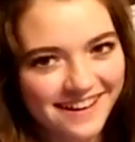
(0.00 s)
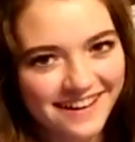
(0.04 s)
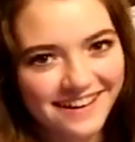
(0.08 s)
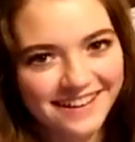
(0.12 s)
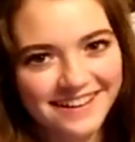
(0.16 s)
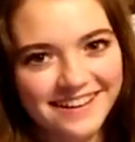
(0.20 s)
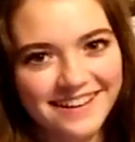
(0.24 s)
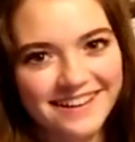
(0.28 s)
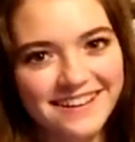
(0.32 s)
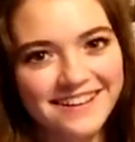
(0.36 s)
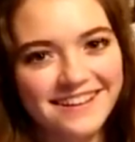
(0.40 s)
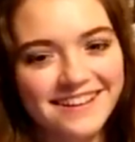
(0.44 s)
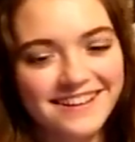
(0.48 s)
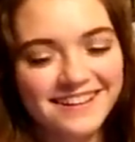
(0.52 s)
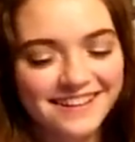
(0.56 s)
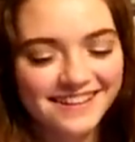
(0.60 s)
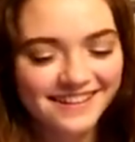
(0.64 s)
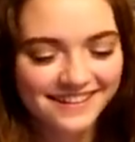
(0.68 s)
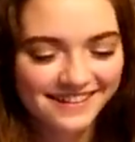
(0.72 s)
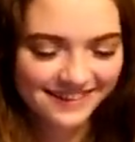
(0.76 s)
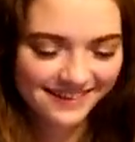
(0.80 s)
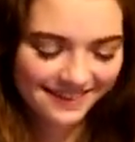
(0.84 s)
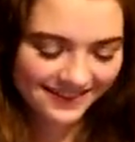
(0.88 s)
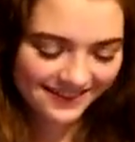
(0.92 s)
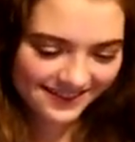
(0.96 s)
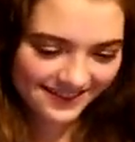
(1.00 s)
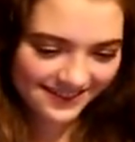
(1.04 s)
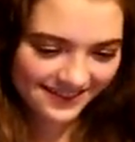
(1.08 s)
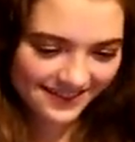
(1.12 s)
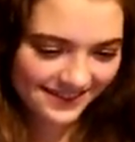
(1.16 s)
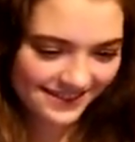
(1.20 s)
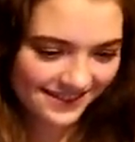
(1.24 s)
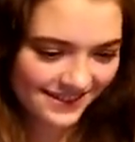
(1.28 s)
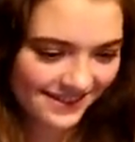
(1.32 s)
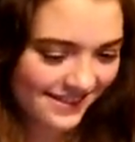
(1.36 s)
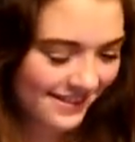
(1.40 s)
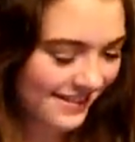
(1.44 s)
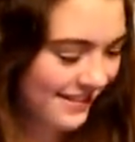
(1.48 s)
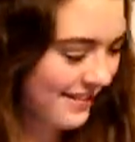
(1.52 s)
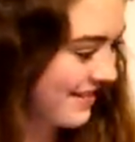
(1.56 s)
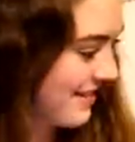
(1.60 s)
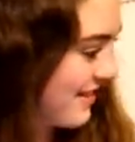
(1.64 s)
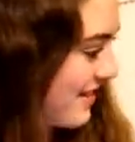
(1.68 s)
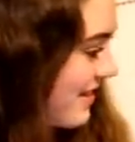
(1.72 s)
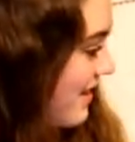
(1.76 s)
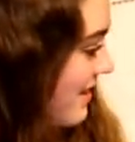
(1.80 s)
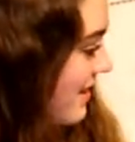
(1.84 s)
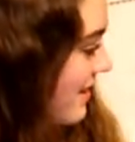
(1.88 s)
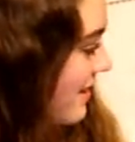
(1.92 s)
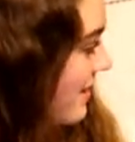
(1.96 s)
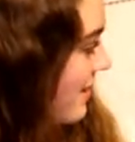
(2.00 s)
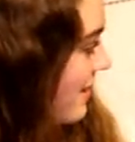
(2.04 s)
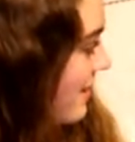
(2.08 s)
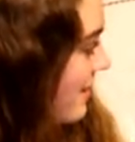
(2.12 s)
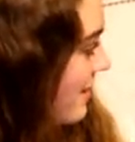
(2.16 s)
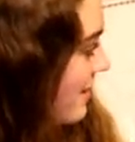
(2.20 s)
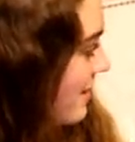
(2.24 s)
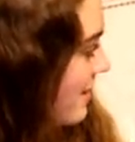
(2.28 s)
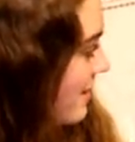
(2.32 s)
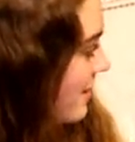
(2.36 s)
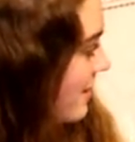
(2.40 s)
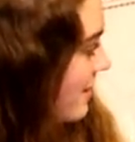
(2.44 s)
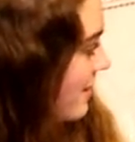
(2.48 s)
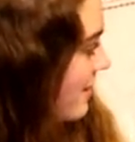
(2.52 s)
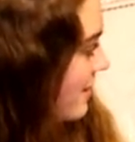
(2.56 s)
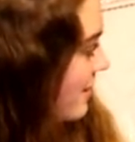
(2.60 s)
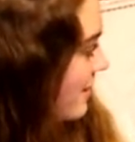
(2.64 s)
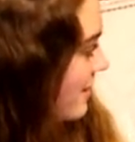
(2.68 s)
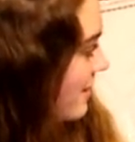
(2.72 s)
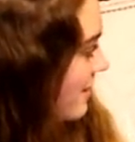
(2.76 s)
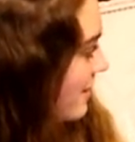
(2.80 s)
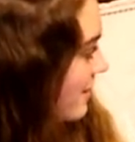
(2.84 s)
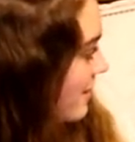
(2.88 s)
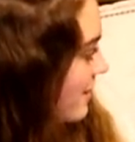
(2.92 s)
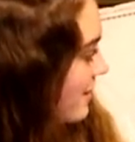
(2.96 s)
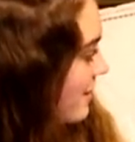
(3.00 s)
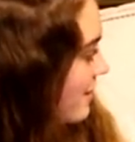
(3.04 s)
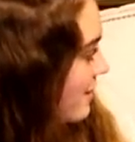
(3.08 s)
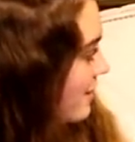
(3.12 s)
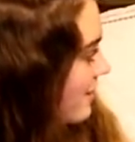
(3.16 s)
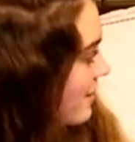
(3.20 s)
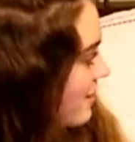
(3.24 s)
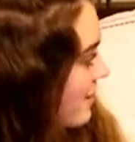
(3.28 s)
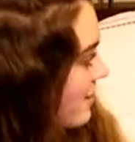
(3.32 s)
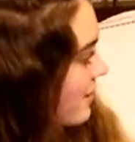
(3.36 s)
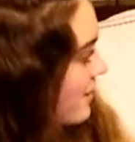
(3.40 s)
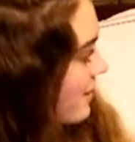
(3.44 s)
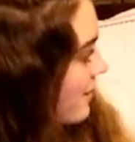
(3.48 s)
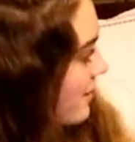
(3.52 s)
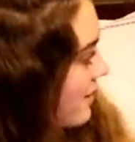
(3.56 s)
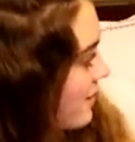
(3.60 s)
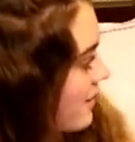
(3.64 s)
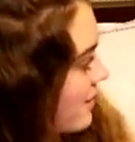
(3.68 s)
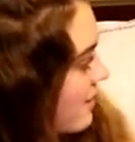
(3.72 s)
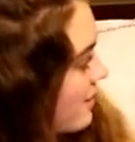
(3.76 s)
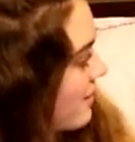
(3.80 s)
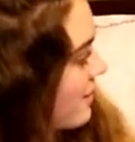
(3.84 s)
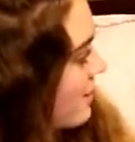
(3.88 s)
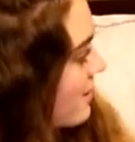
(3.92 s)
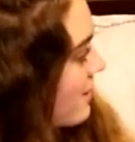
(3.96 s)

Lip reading: [no speech]